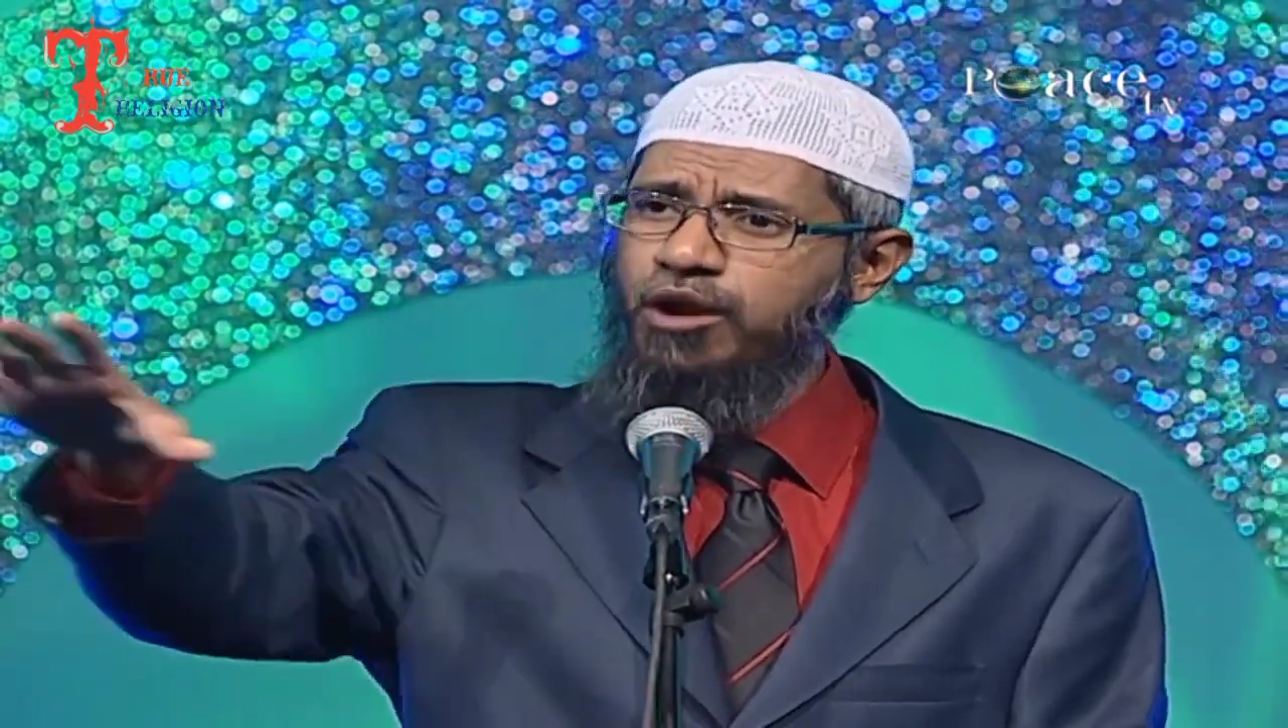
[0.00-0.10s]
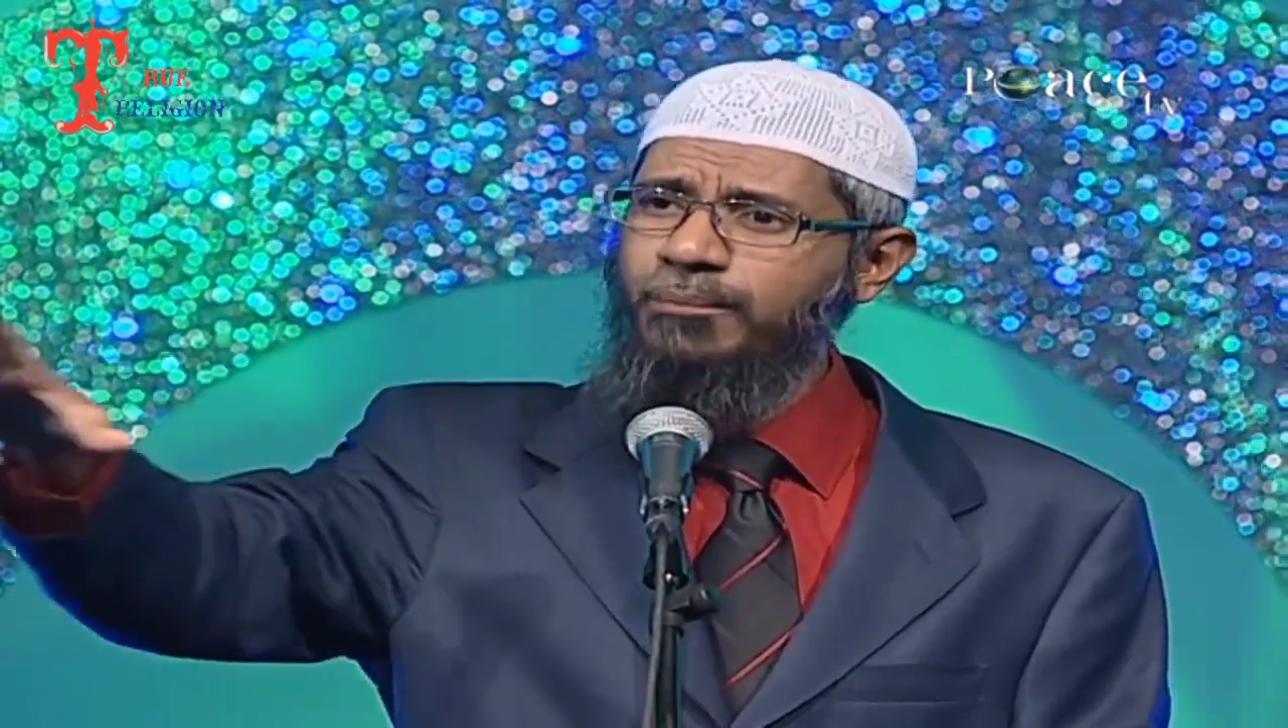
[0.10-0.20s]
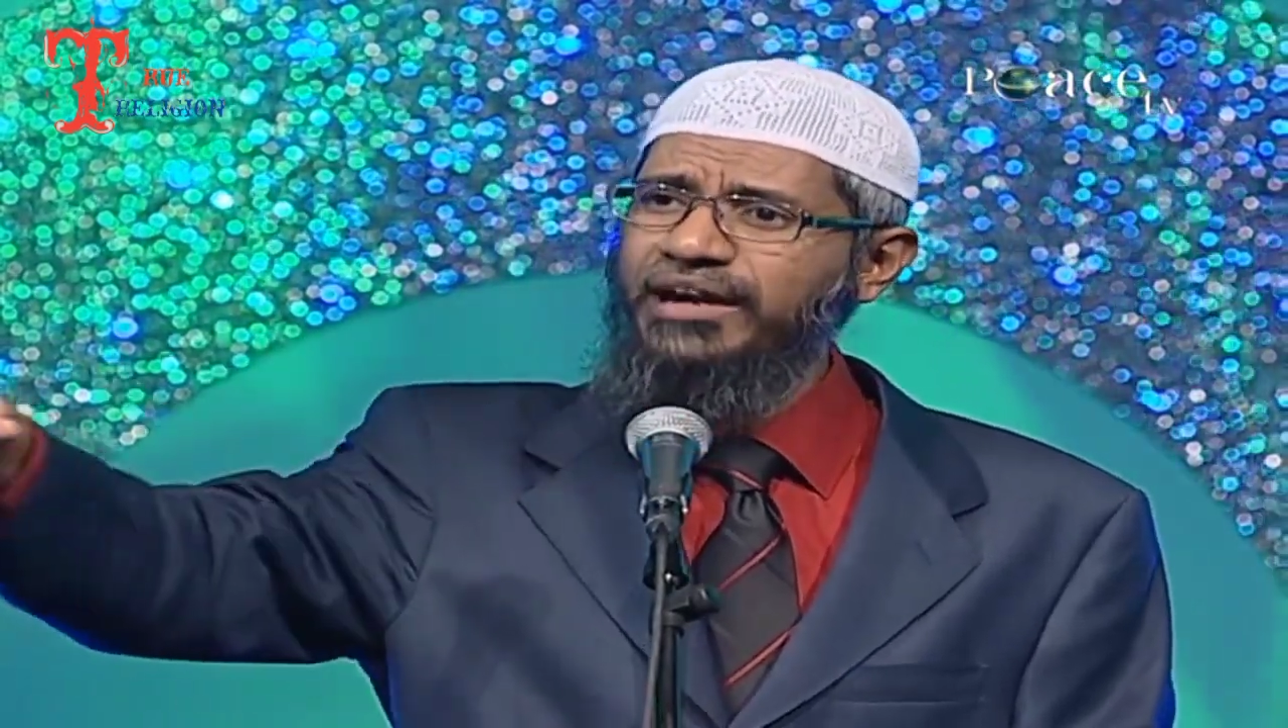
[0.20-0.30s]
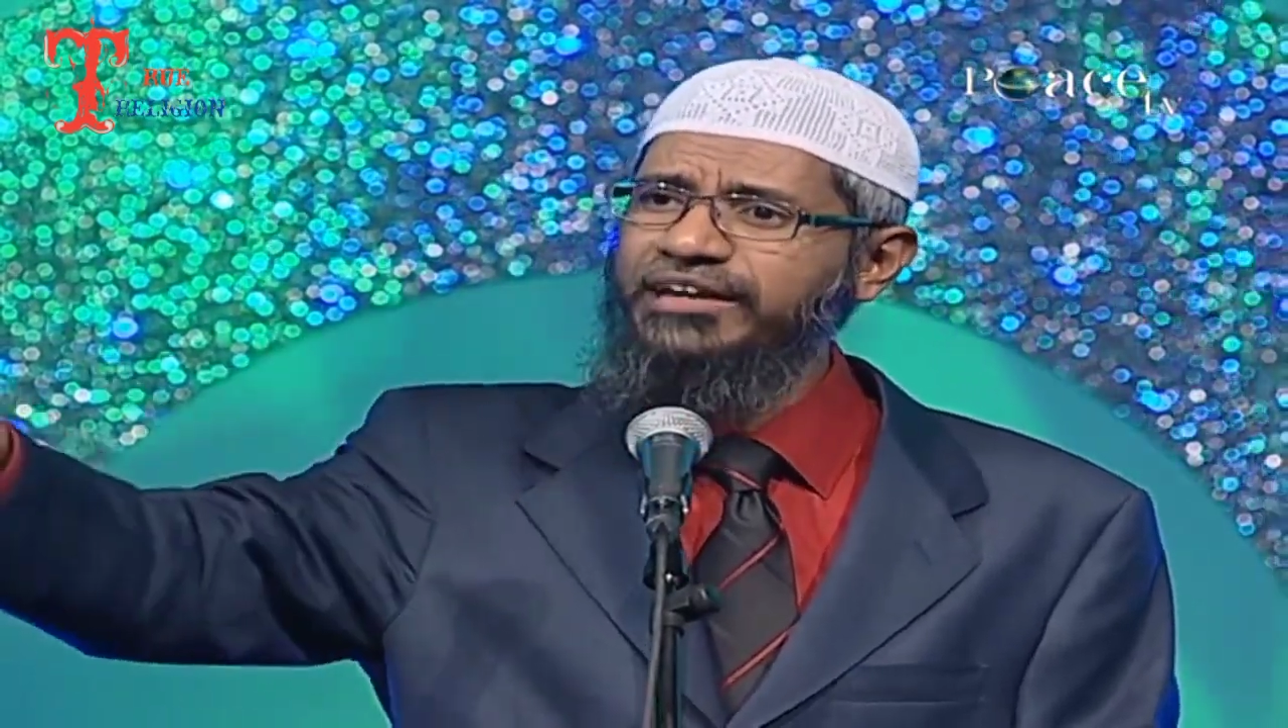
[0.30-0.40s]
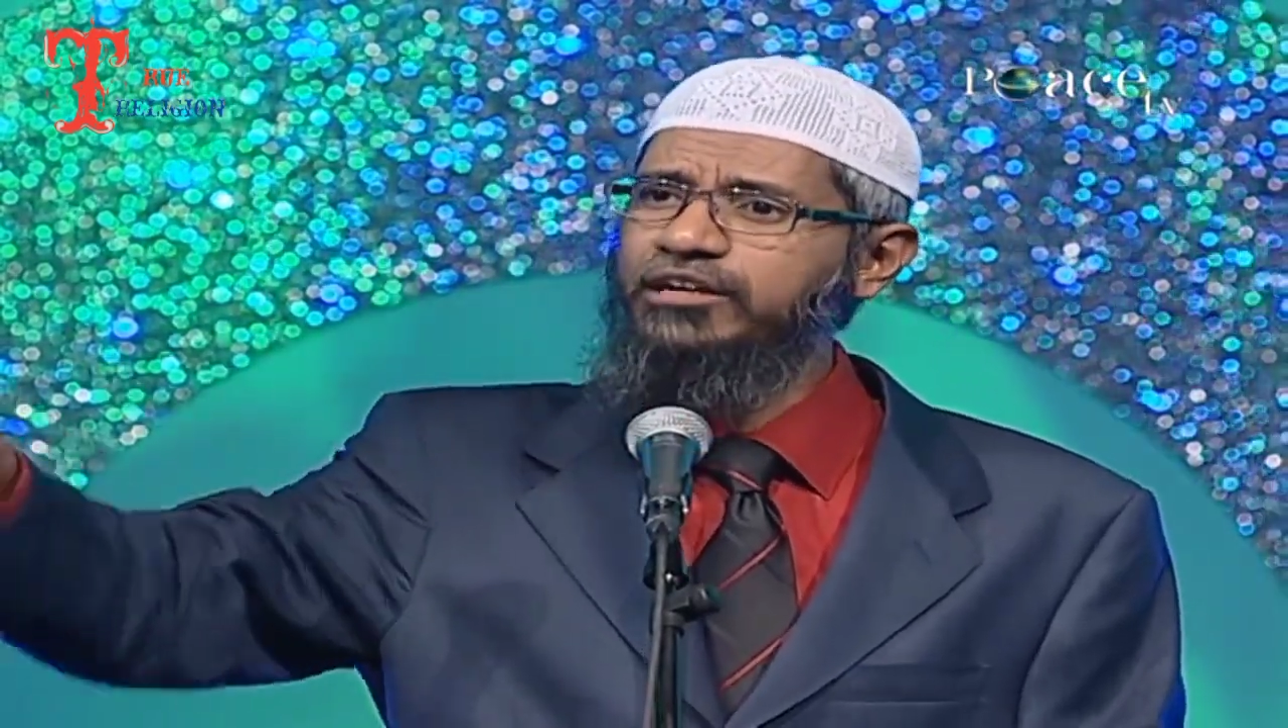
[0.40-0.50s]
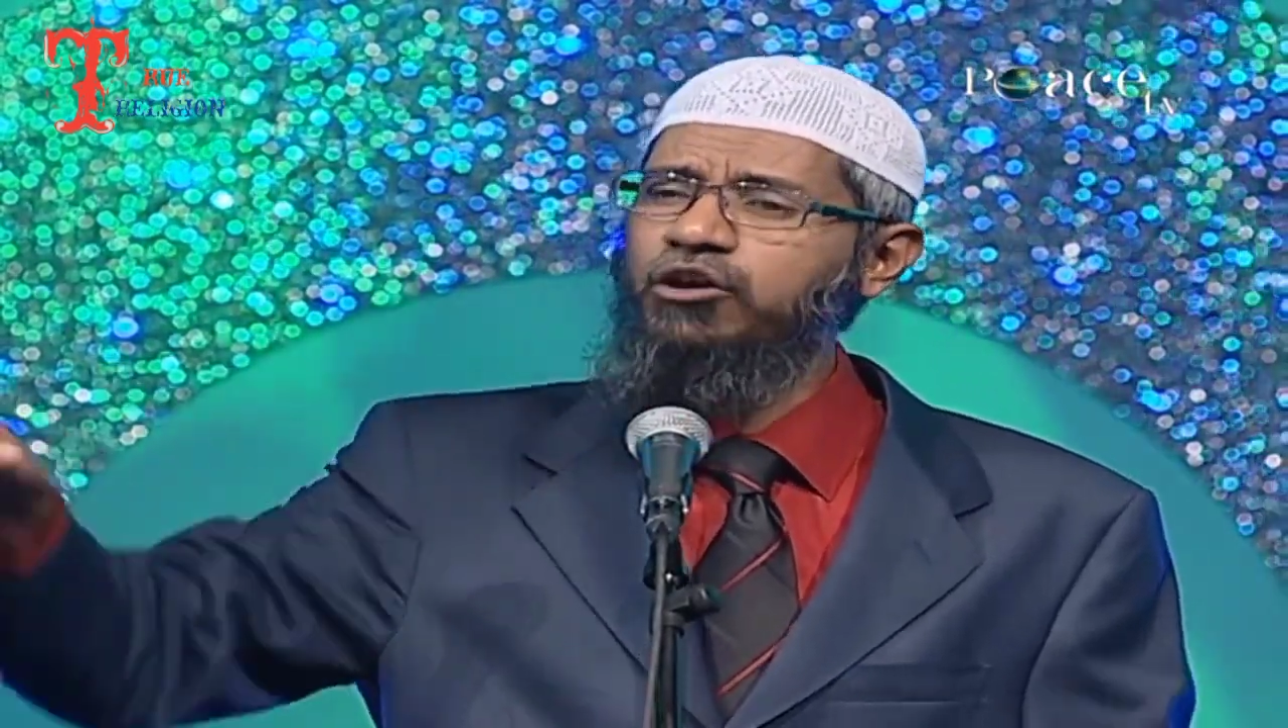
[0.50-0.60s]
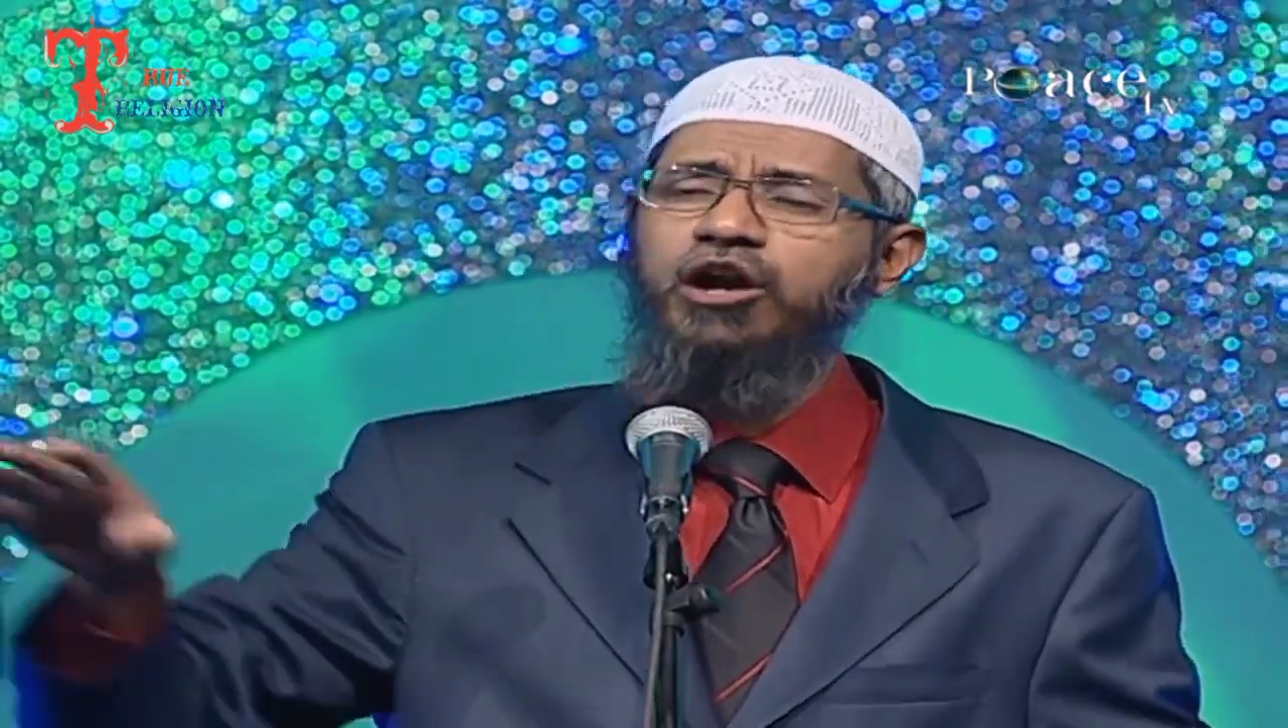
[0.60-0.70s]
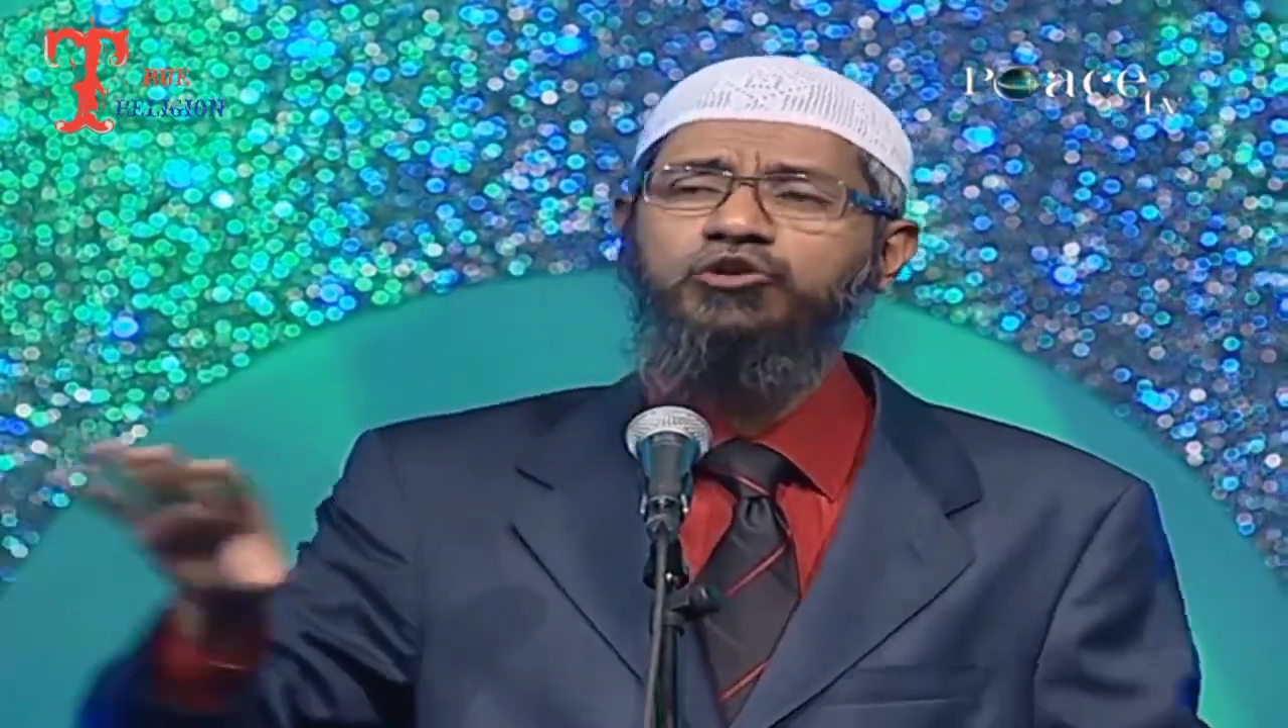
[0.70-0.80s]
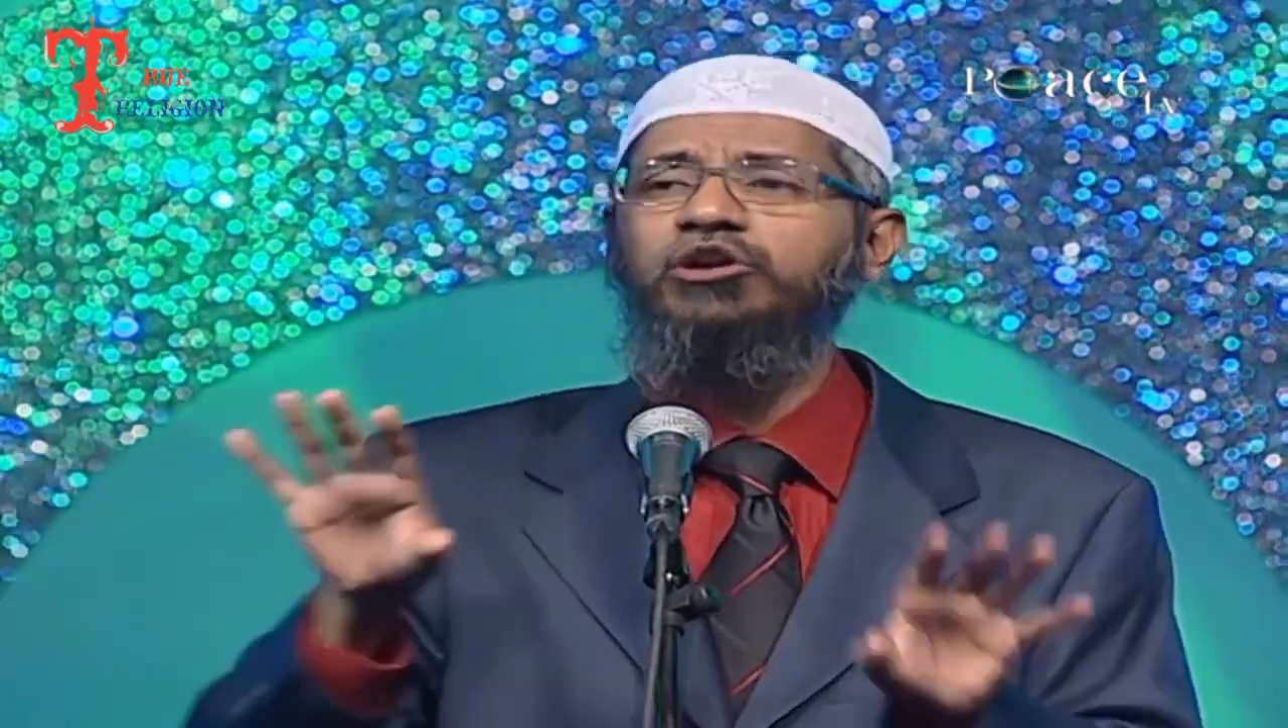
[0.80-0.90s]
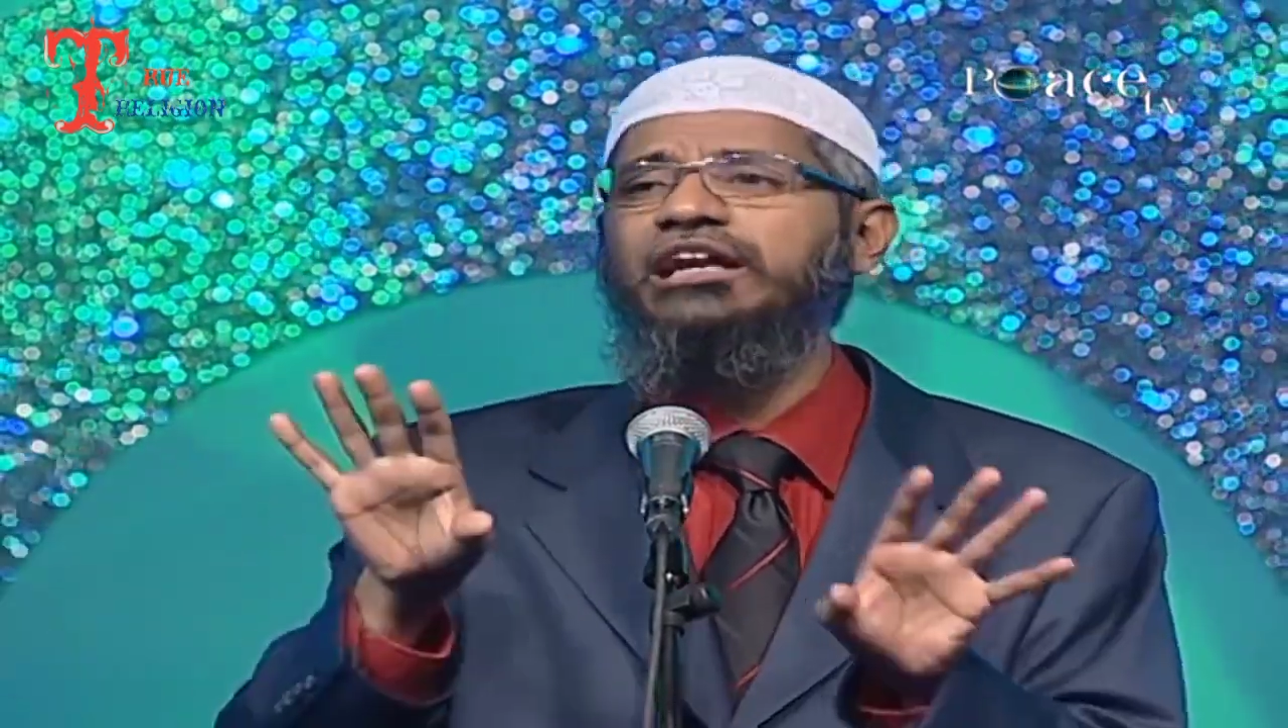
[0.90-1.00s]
Almighty God